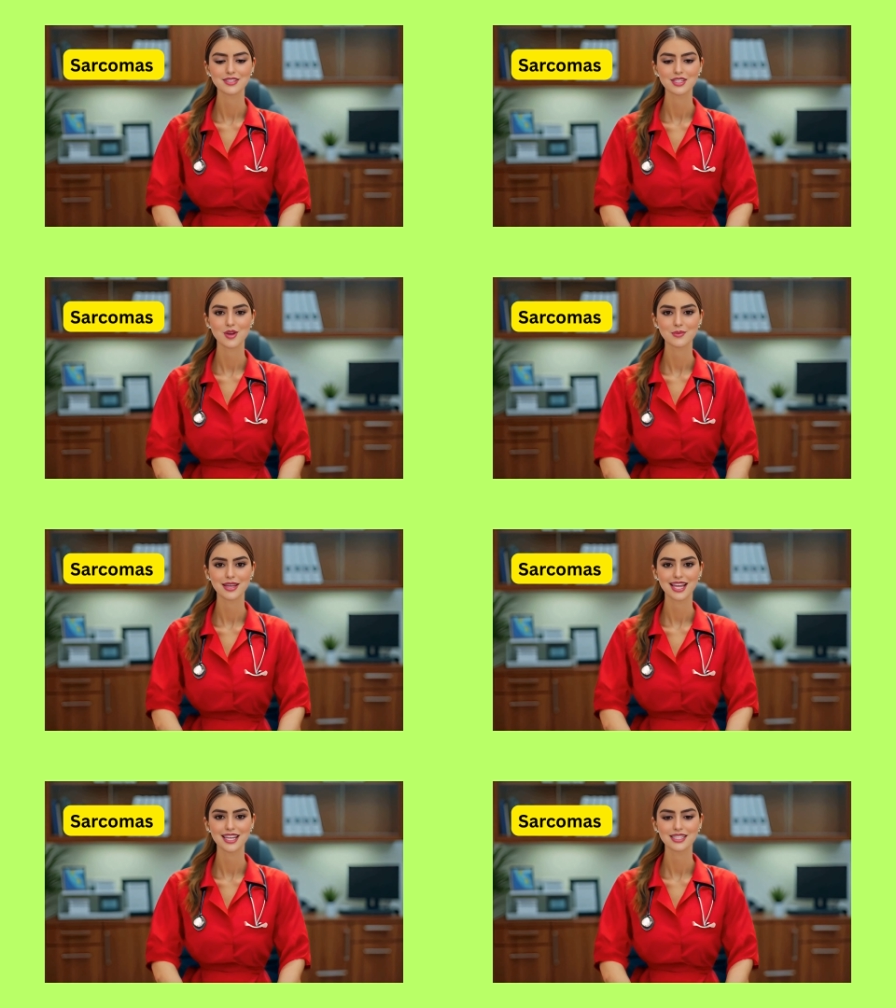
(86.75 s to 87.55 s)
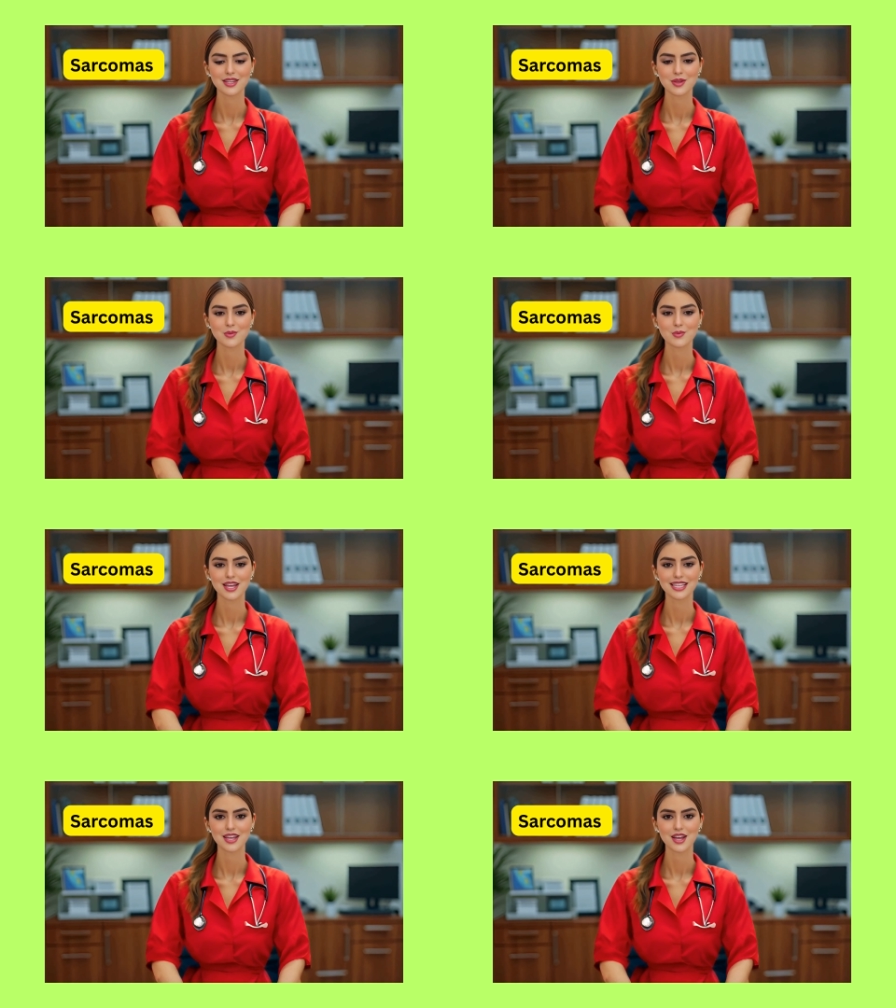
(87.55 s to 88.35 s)
dull pain,
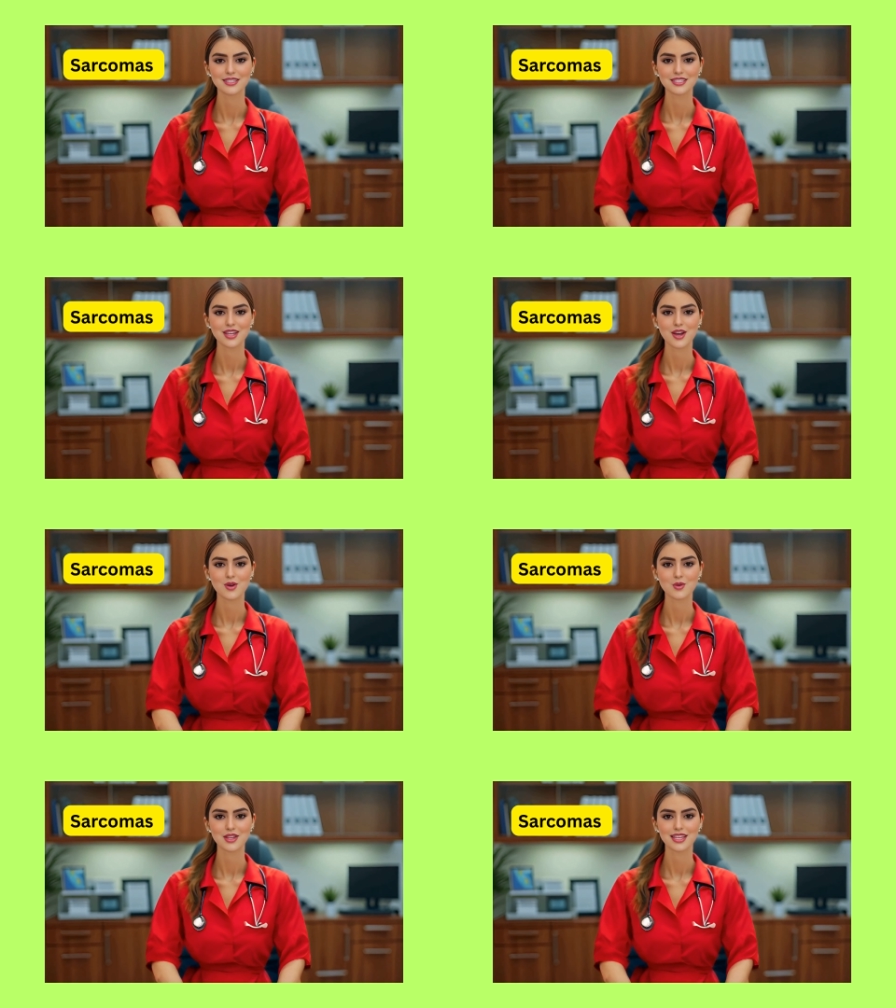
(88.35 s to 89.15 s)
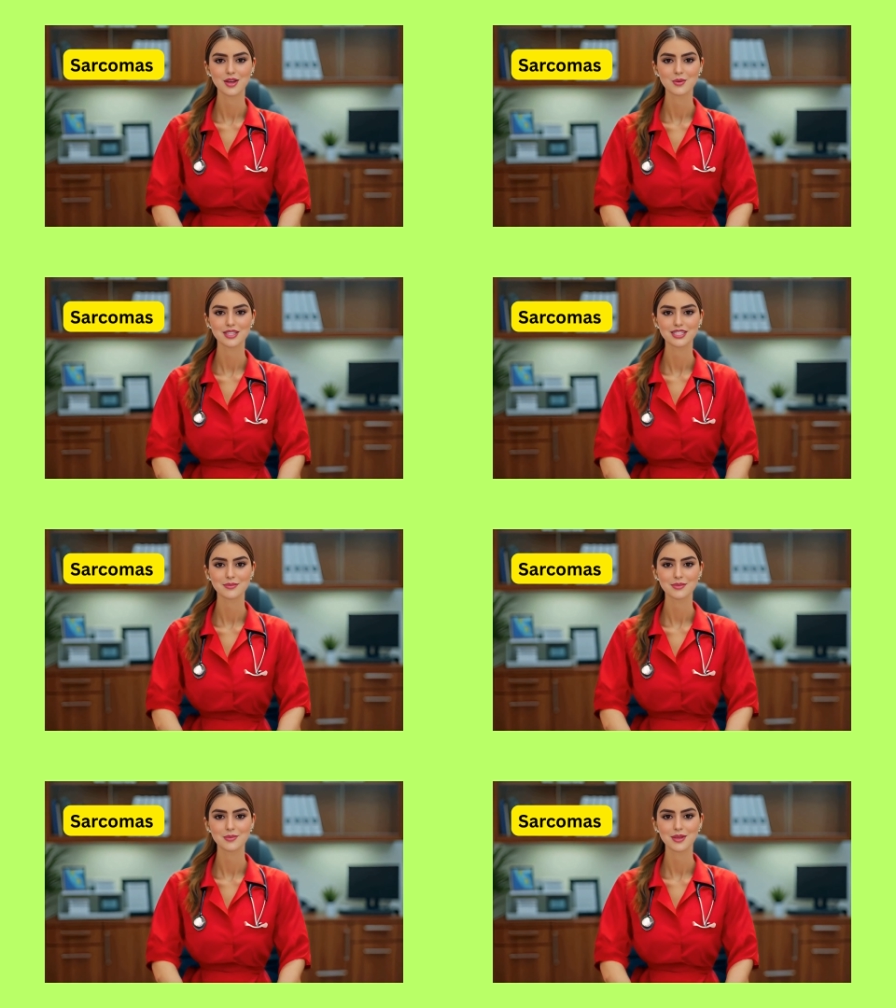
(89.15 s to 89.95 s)
weight loss, or lower
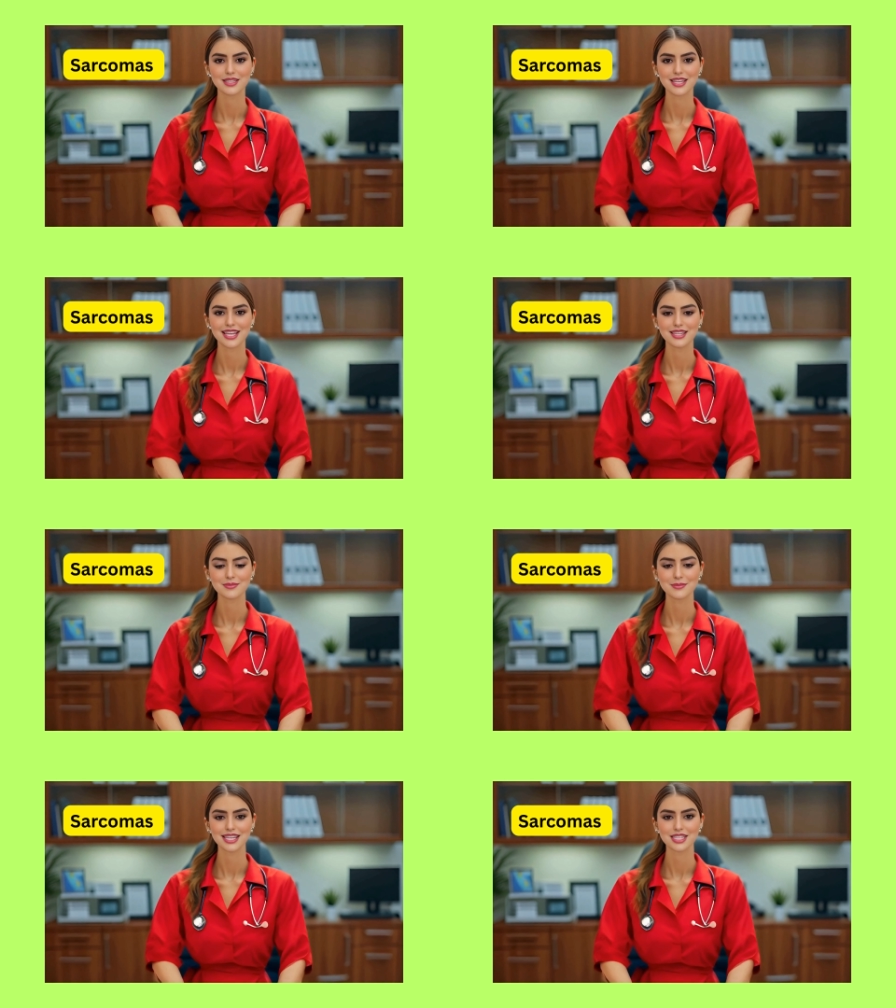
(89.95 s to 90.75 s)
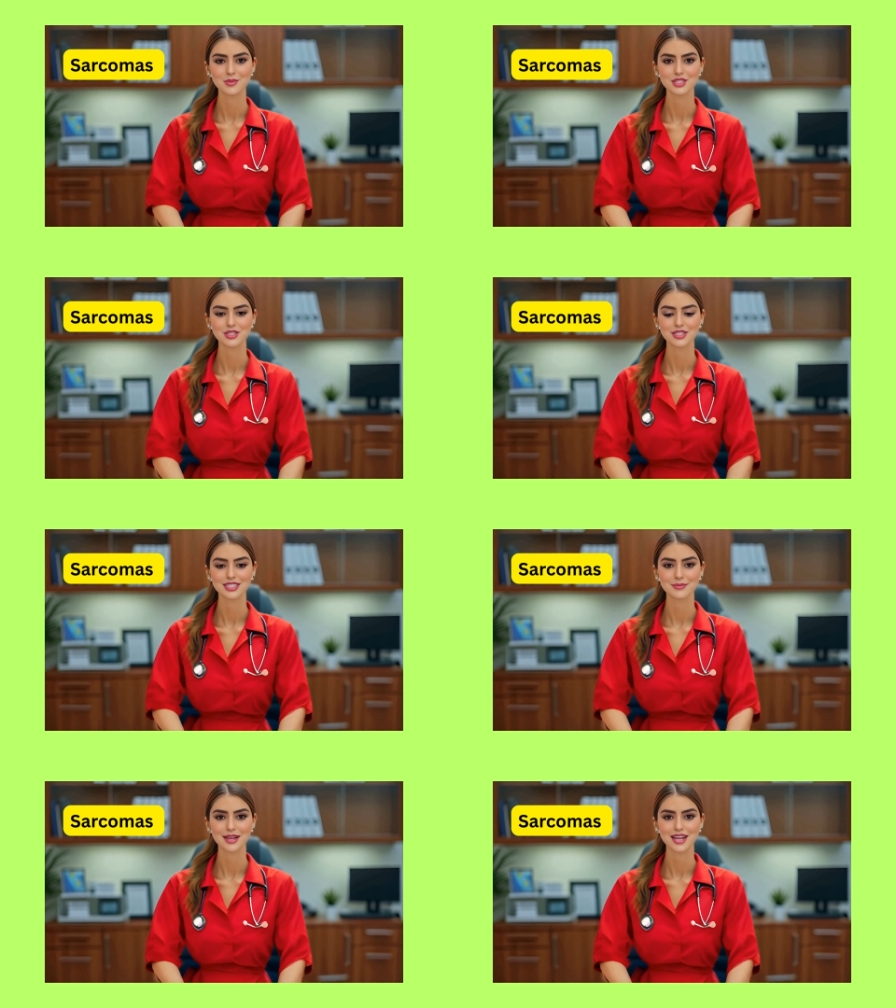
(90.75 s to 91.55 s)
limb swelling if venous return
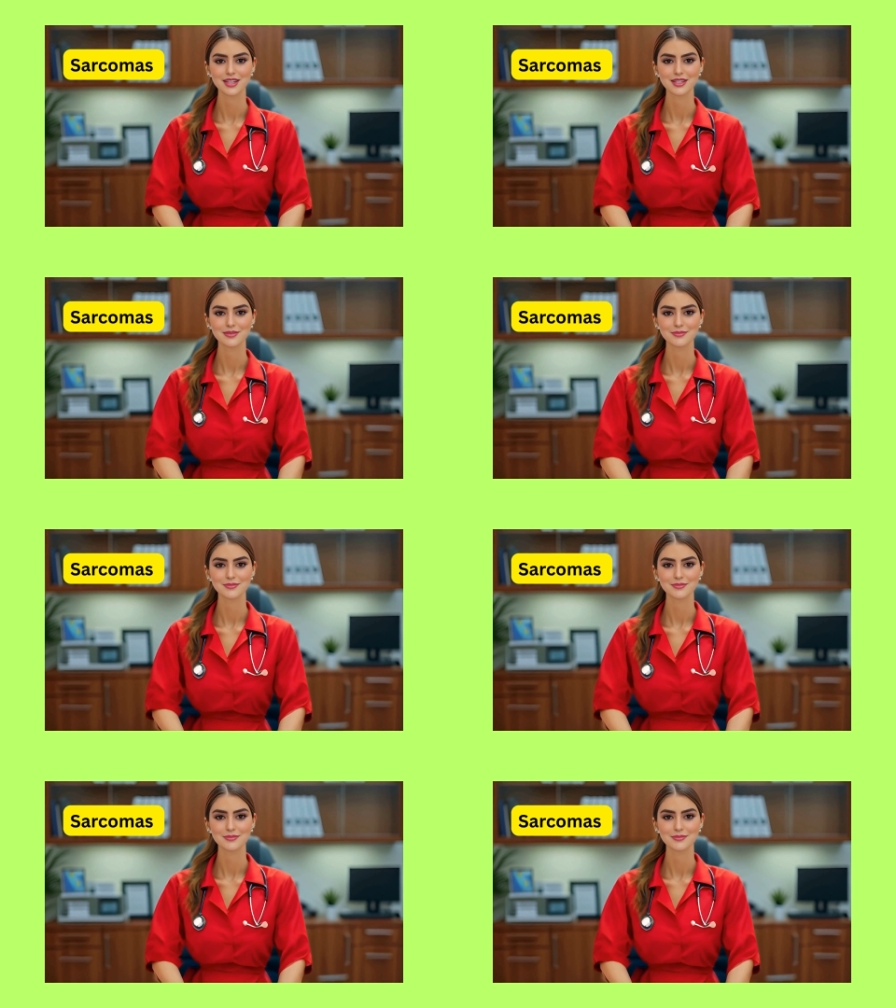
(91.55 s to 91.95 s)
is impaired.